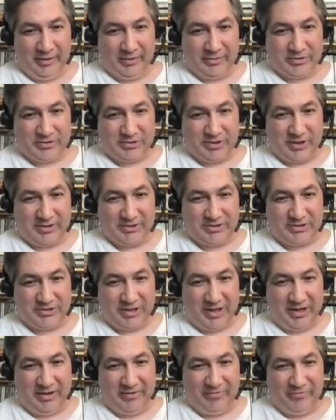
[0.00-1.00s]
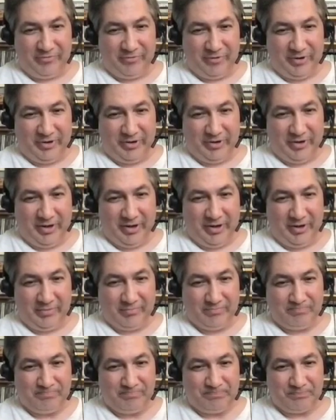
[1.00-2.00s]
Stay safe
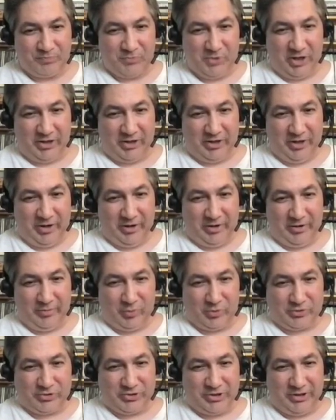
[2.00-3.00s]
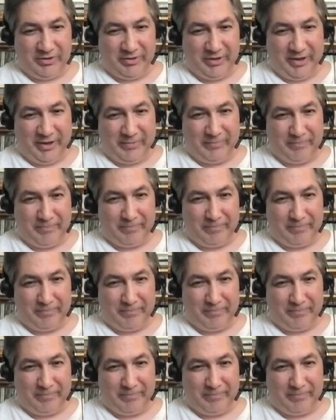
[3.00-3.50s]
and take care. We'll see you then.